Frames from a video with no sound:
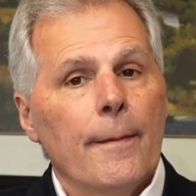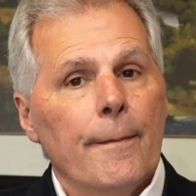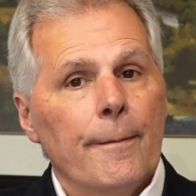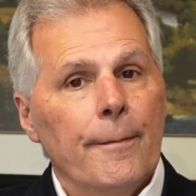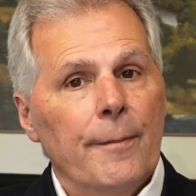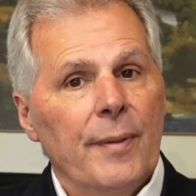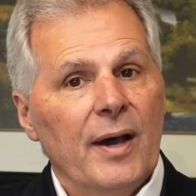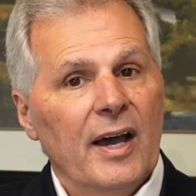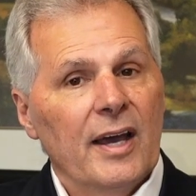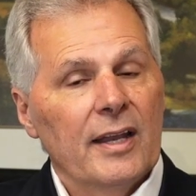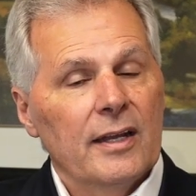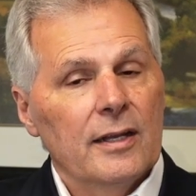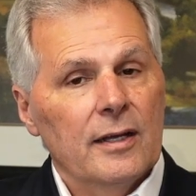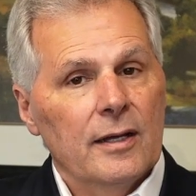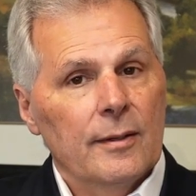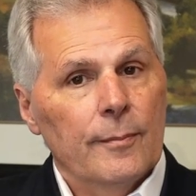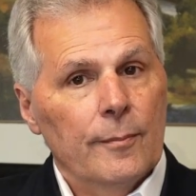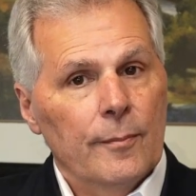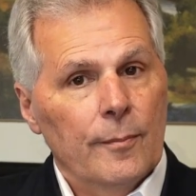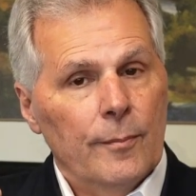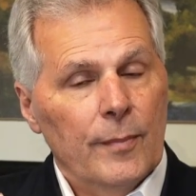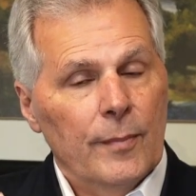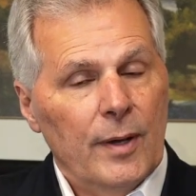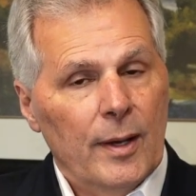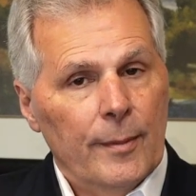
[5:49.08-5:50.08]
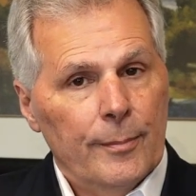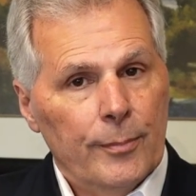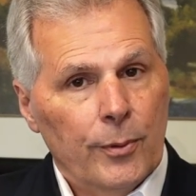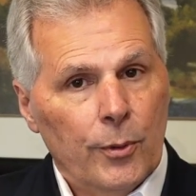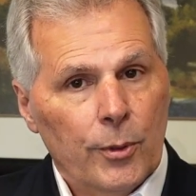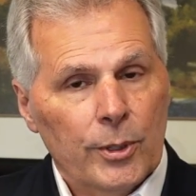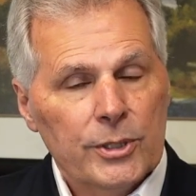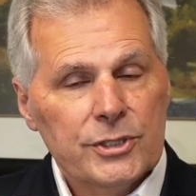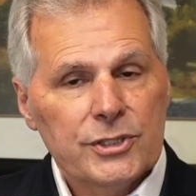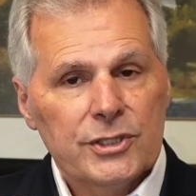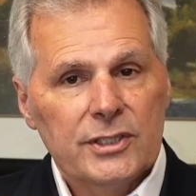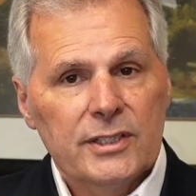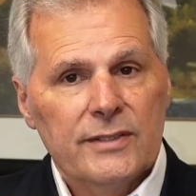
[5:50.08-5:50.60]
But a
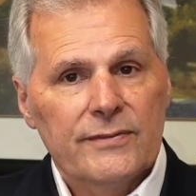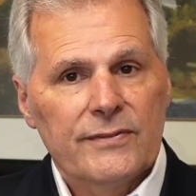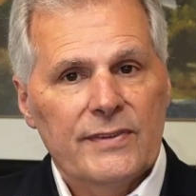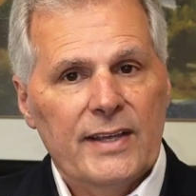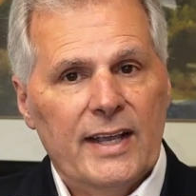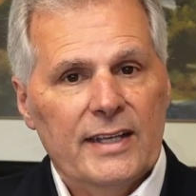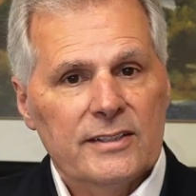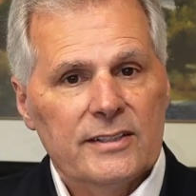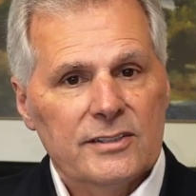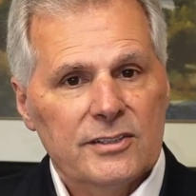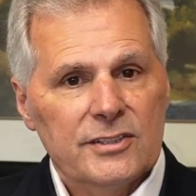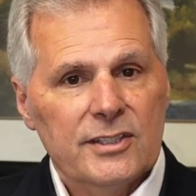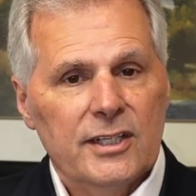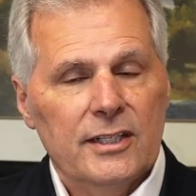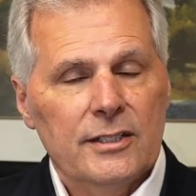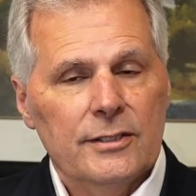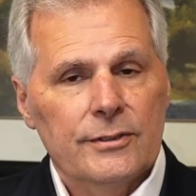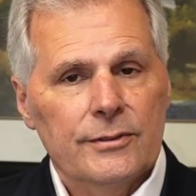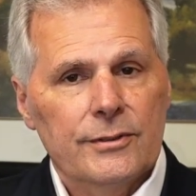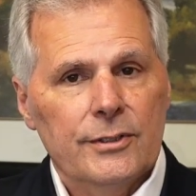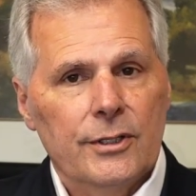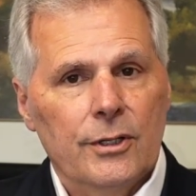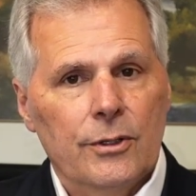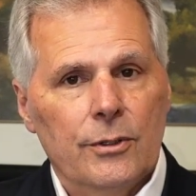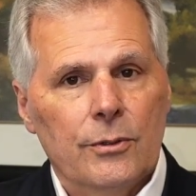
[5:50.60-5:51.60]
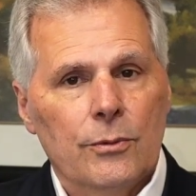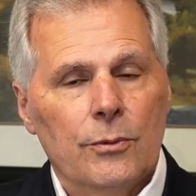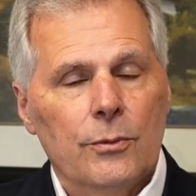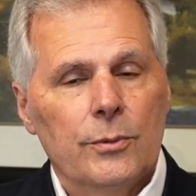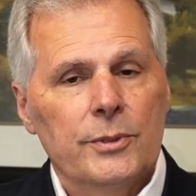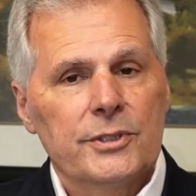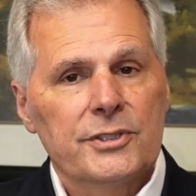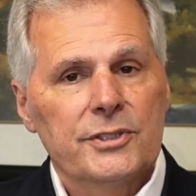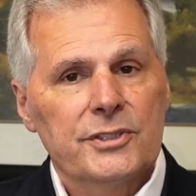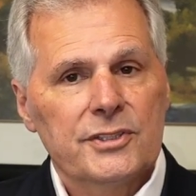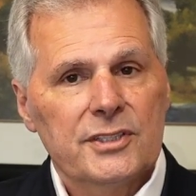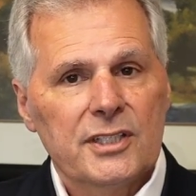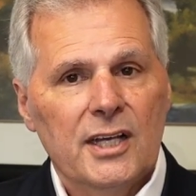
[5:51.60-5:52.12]
portion of that seller note
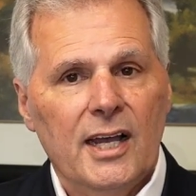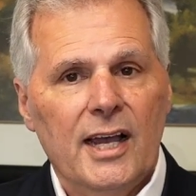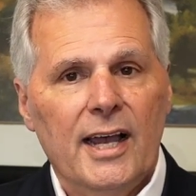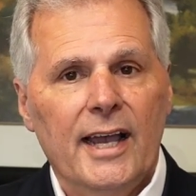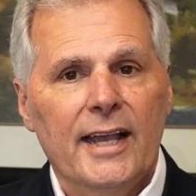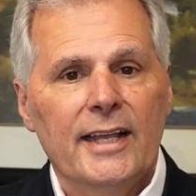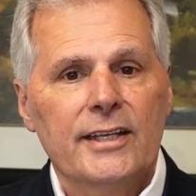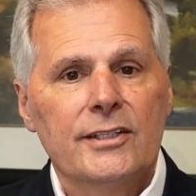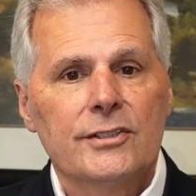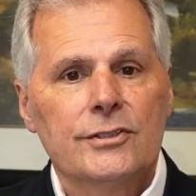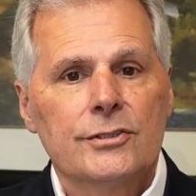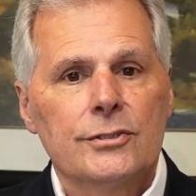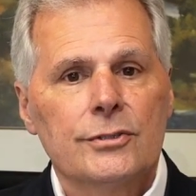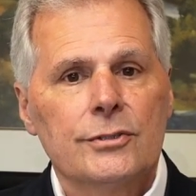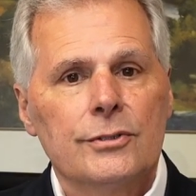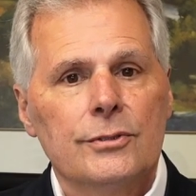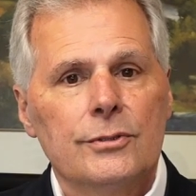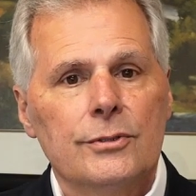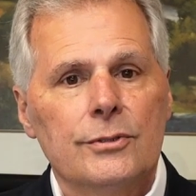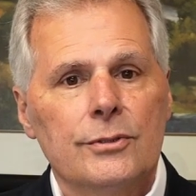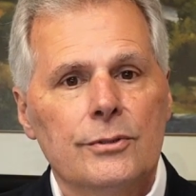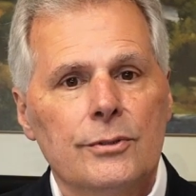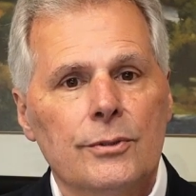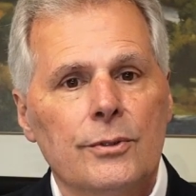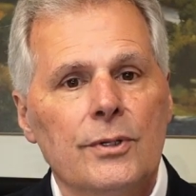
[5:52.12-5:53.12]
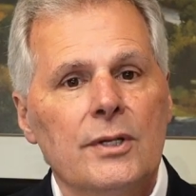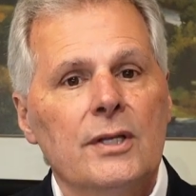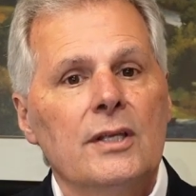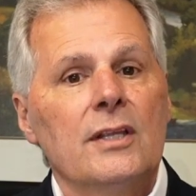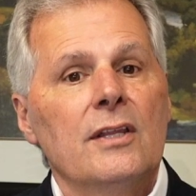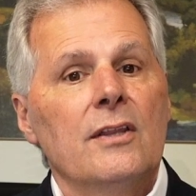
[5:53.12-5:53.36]
was tied to